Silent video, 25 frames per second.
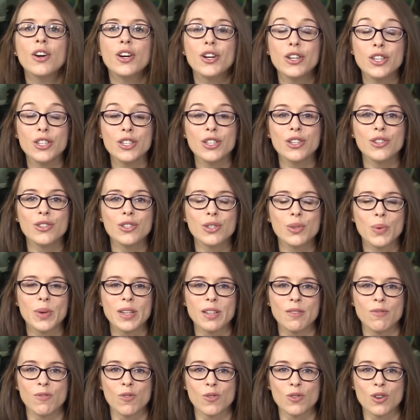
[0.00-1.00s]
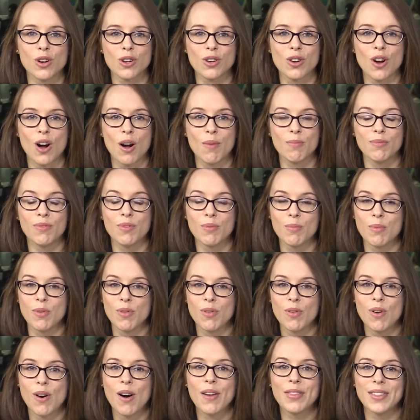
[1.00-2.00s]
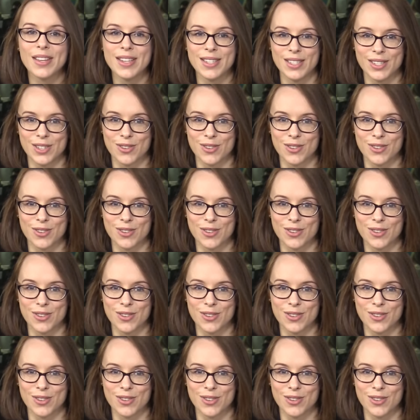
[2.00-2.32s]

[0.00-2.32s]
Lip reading: Go to news24.com for more on these